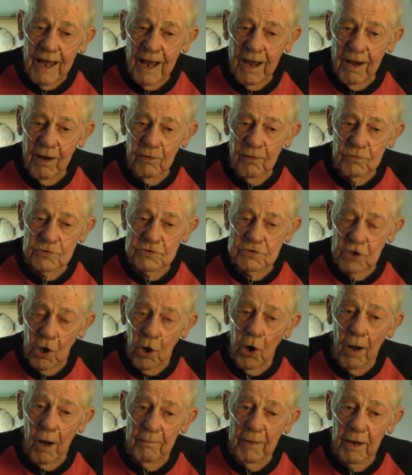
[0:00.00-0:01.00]
I was
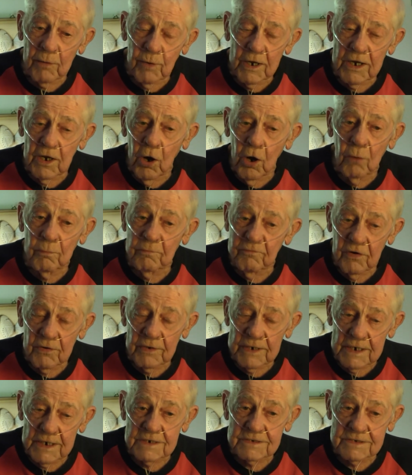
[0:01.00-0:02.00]
on my way home
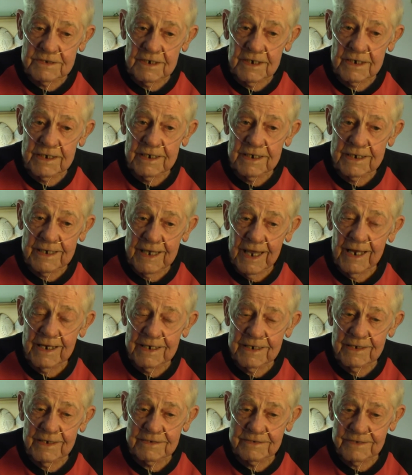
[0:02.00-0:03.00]
very innocently again
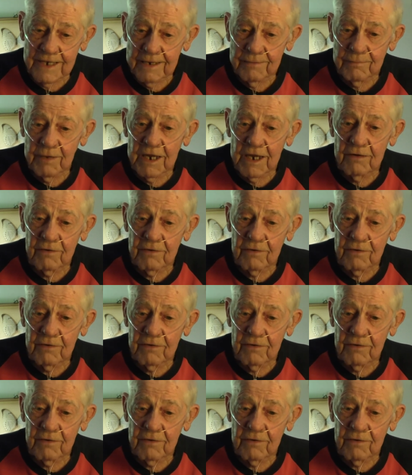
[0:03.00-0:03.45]
in the same